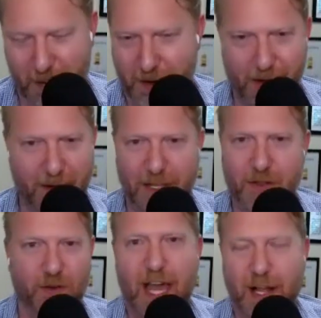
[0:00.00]
uh,
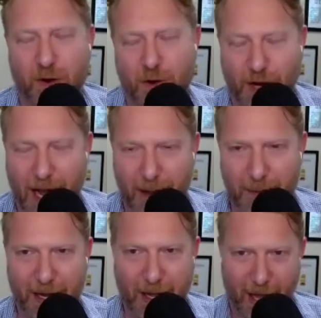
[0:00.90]
either like or, or
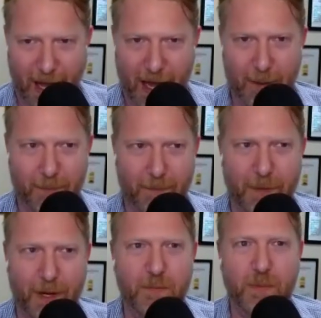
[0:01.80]
comment um, mm-hmm.
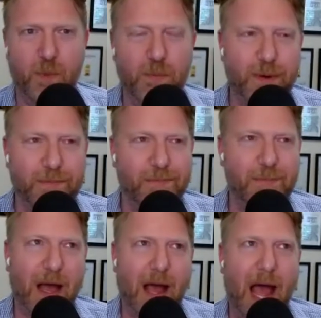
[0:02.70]
But but
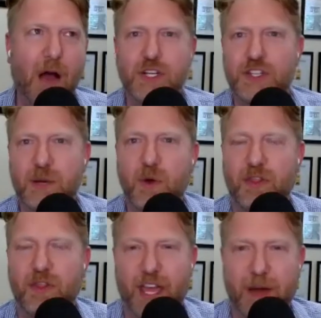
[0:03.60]
how should someone
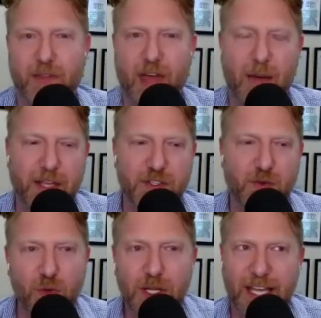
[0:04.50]
think about that? Because
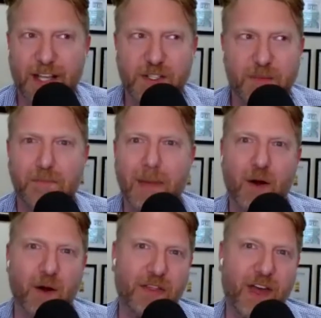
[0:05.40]
it really is a
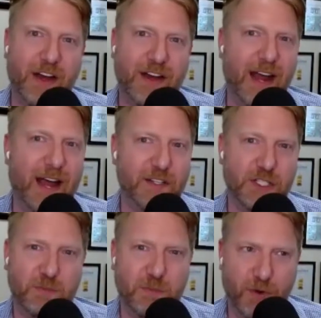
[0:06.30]
marathon and not a
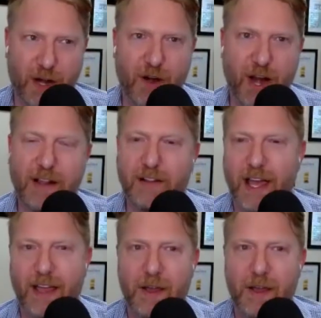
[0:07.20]
sprint, right? Like